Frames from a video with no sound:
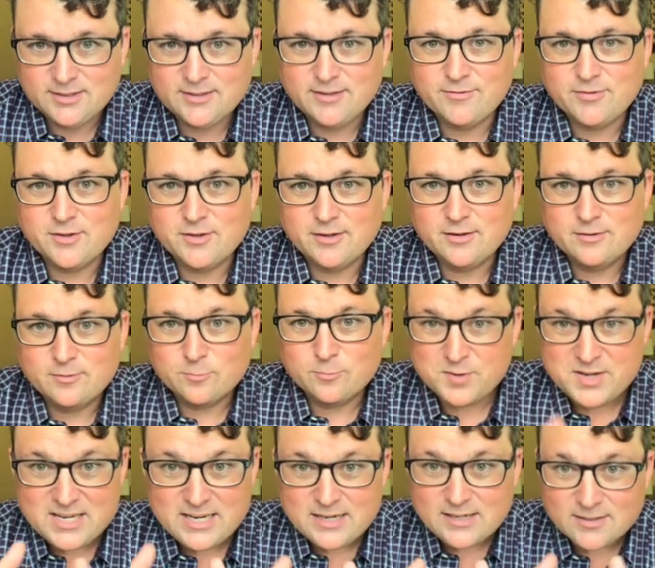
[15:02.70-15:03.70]
of the
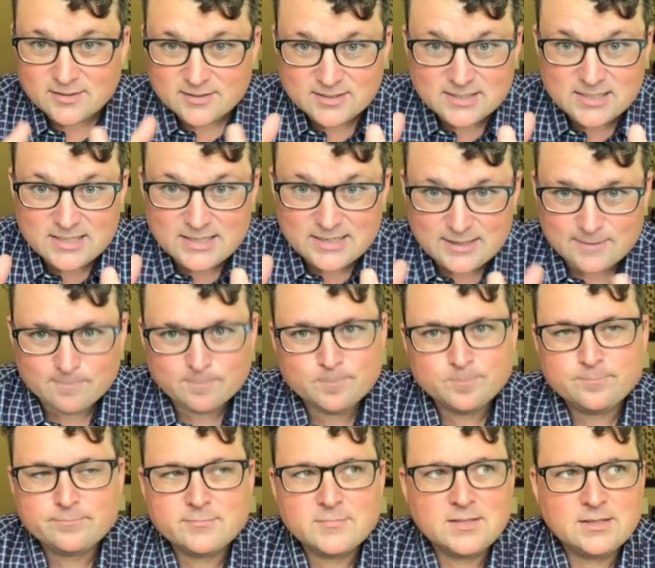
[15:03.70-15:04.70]
Reed Sea.
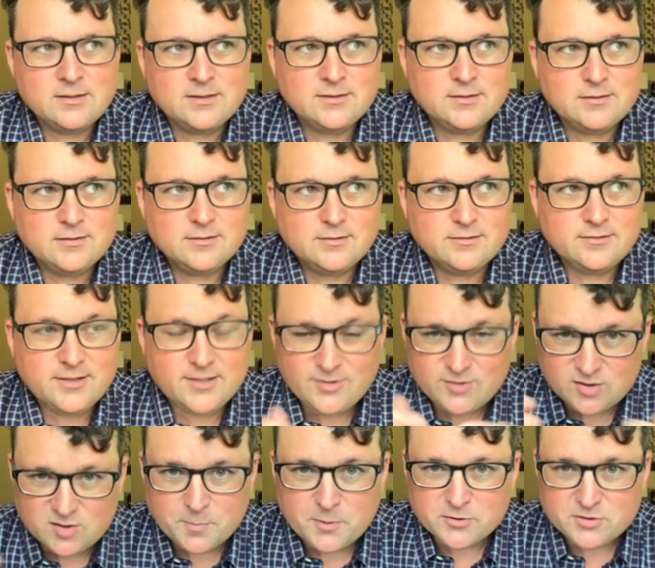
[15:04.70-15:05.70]
this is
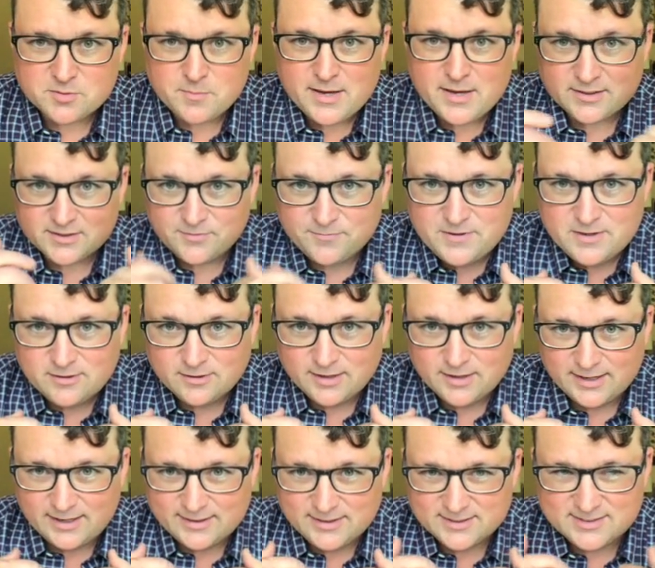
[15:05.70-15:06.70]
supposed to make us feel
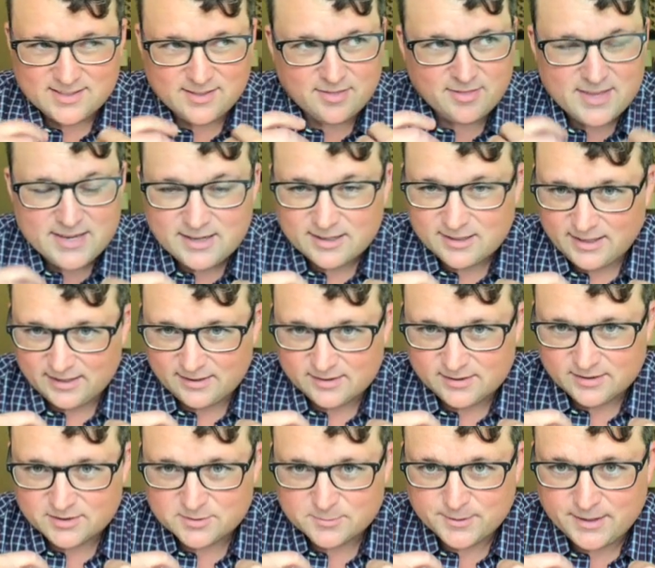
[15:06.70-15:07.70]
like this and think like
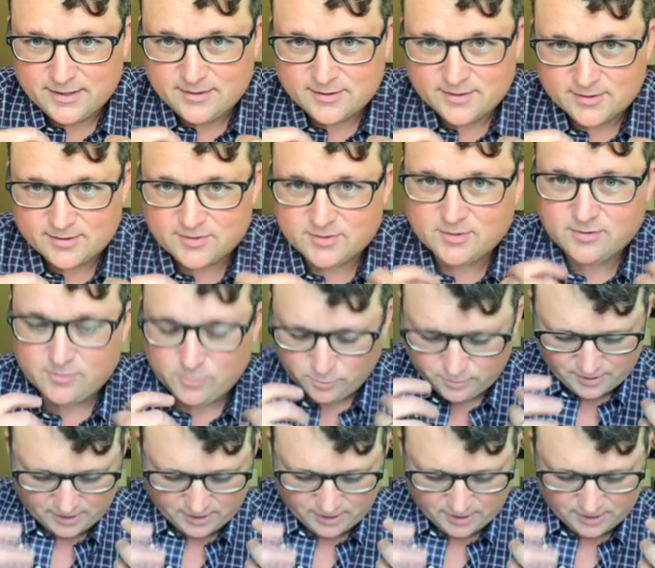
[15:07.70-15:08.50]
this, right? This story